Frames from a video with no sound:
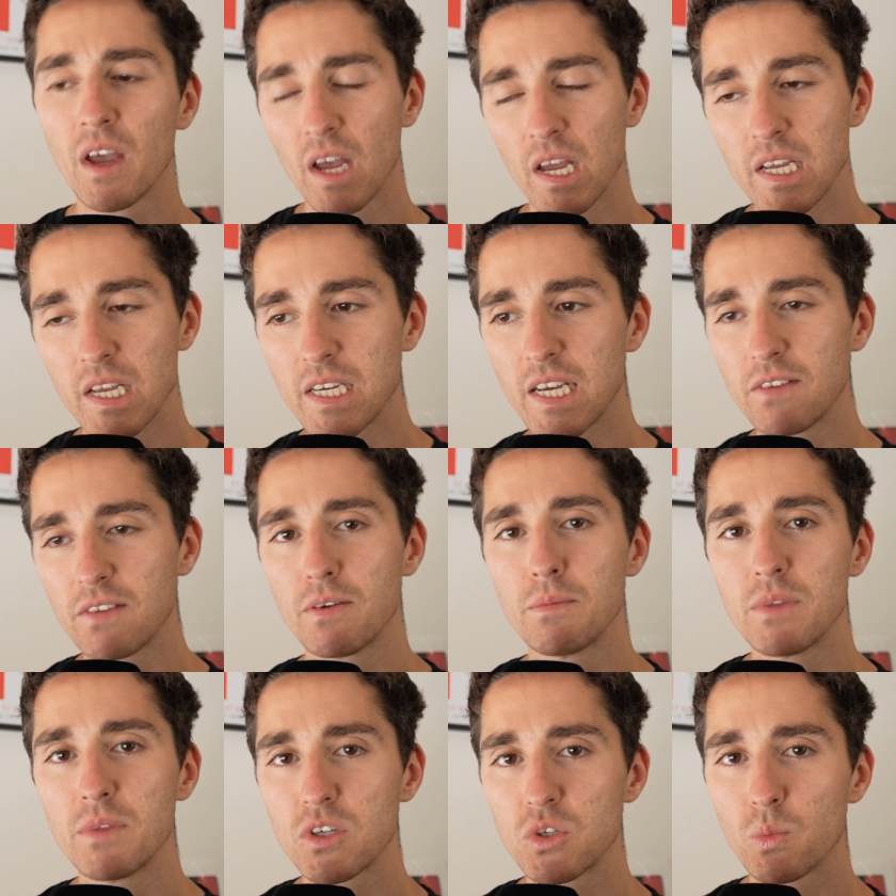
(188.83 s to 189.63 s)
You give
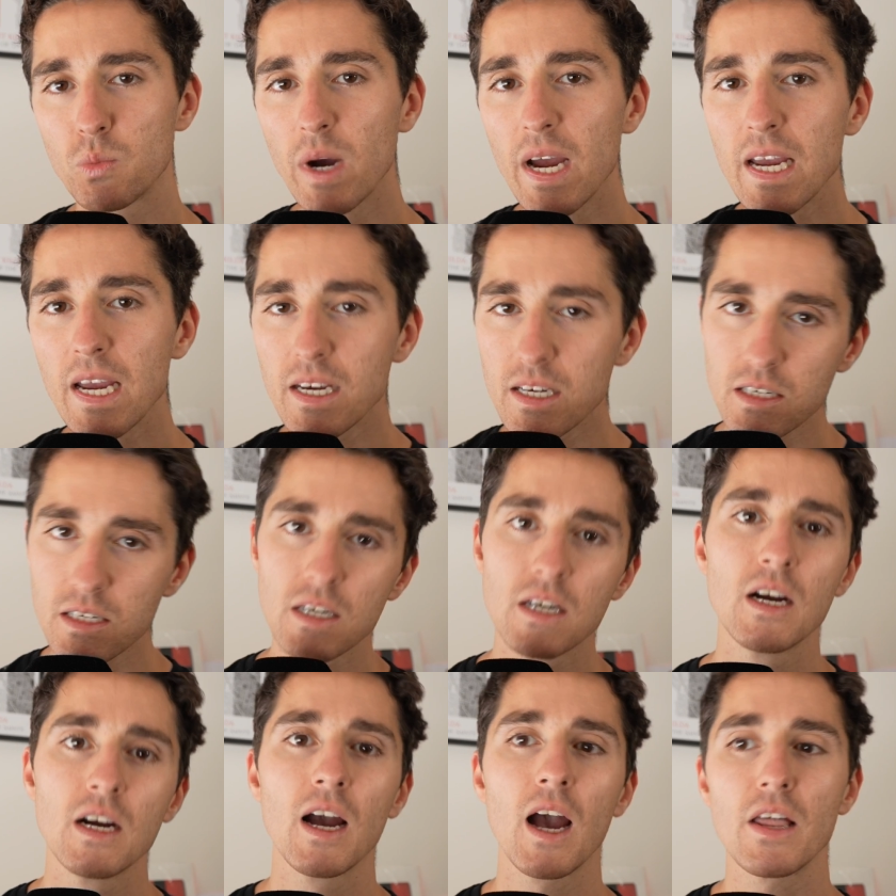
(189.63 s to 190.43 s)
him this week,
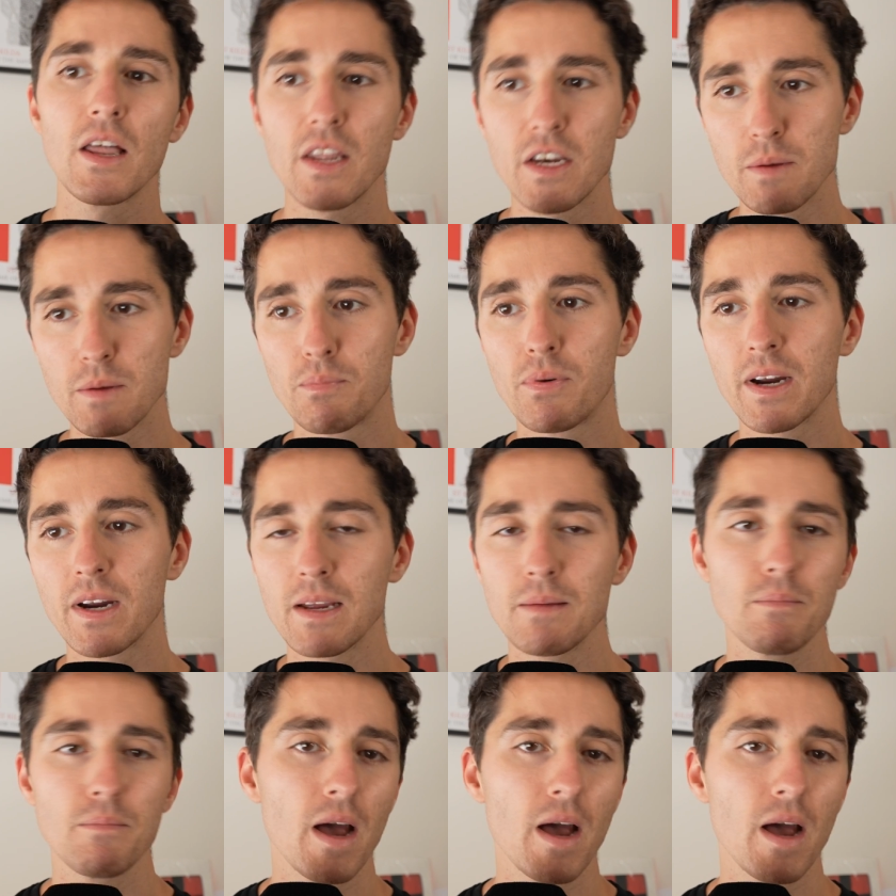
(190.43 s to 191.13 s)
and then you bring him